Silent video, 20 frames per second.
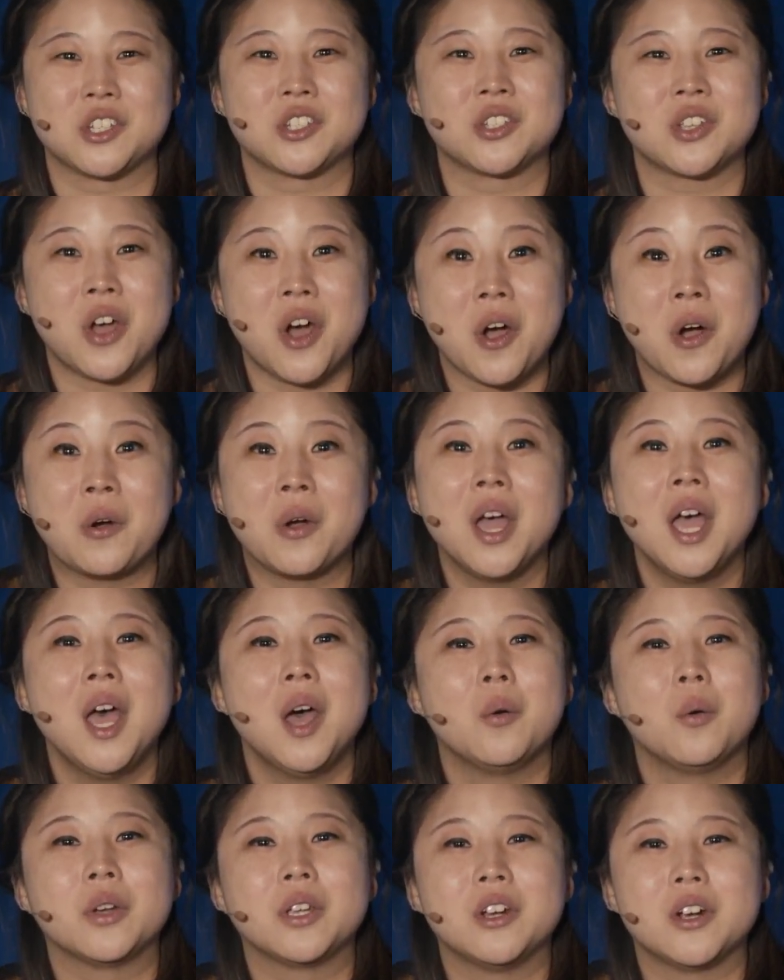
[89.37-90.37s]
So
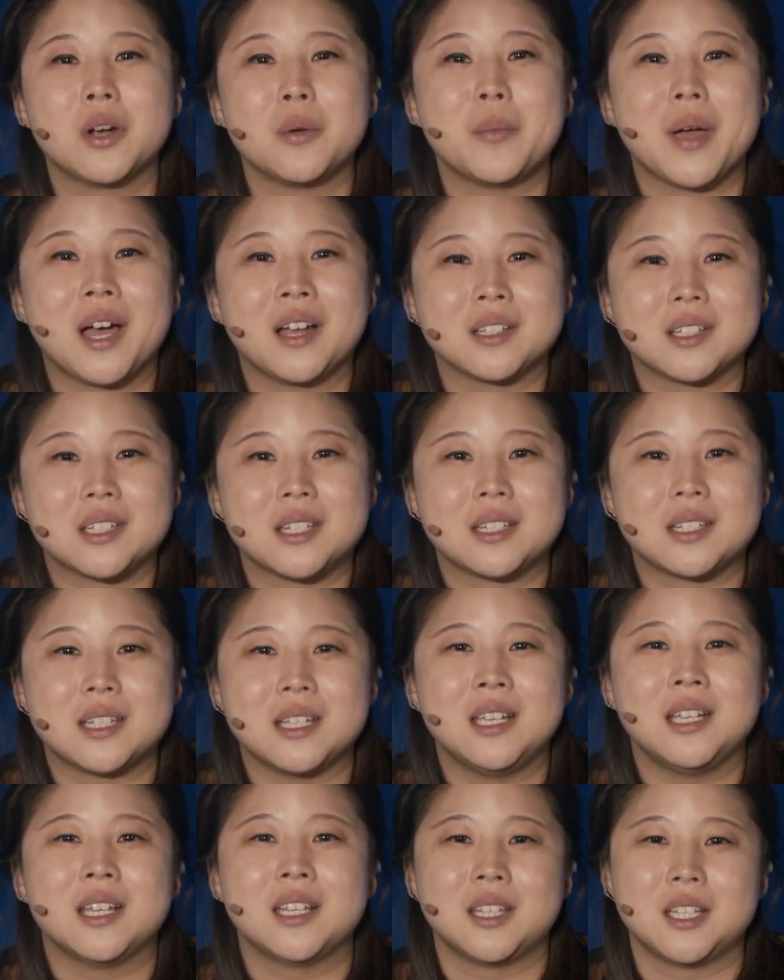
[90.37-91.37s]
what you're about to
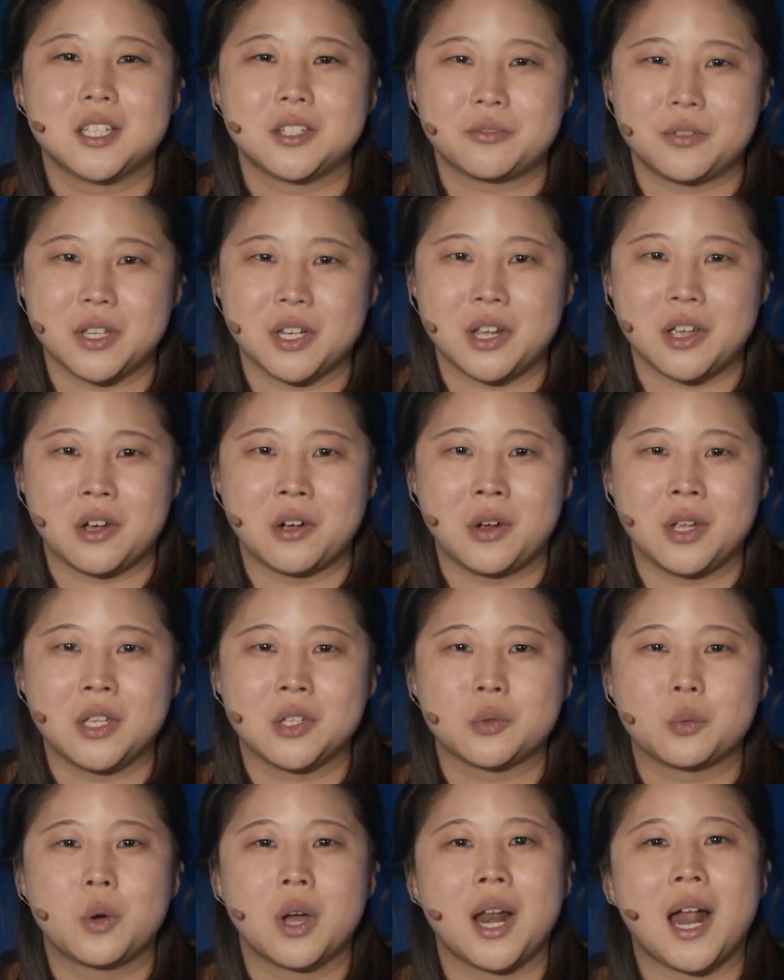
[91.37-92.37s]
see in this video
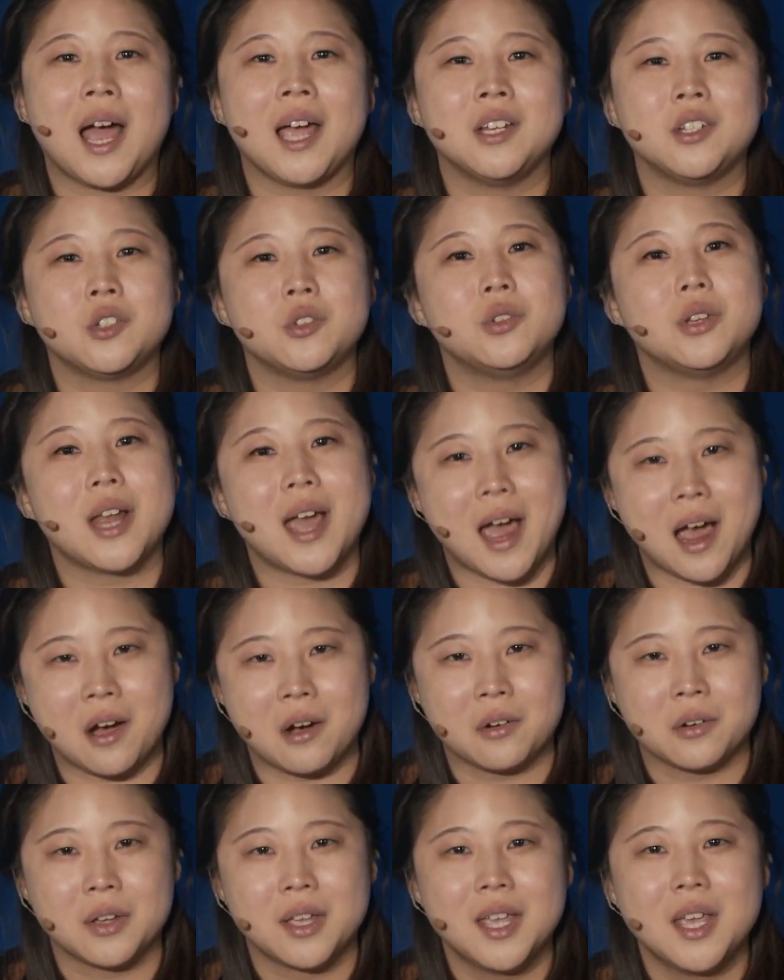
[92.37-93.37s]
is what I do
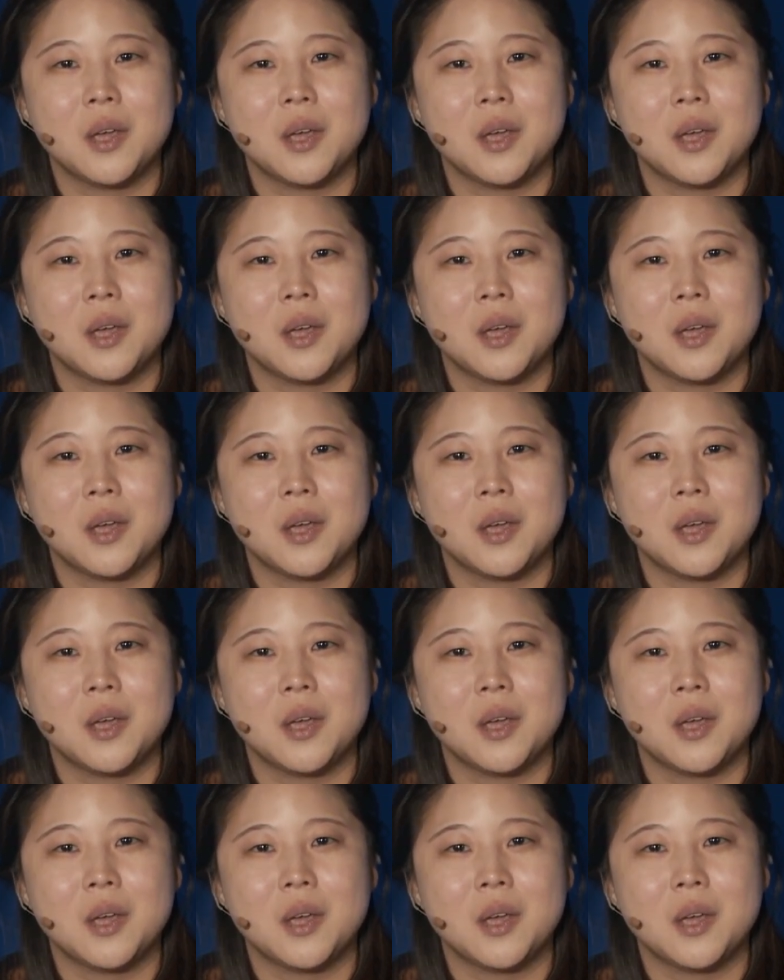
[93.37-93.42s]
now